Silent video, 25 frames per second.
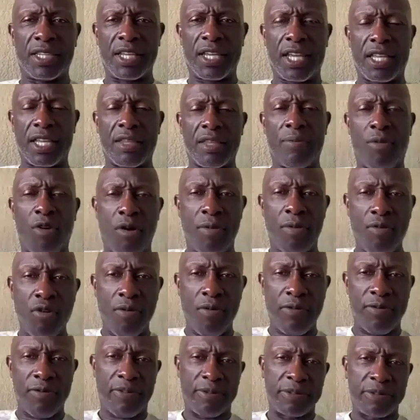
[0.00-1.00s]
to get the ball
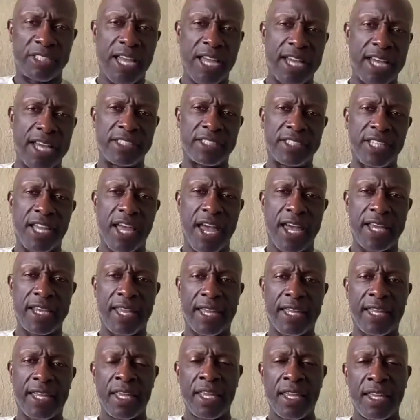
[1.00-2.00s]
moving from side to side.
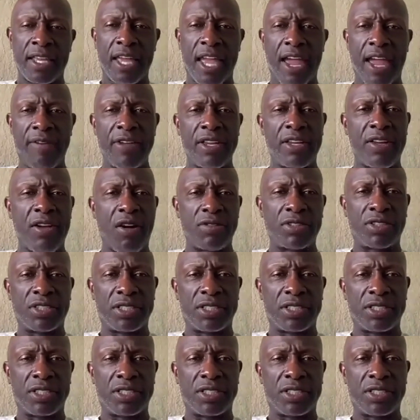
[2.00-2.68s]
Like every coach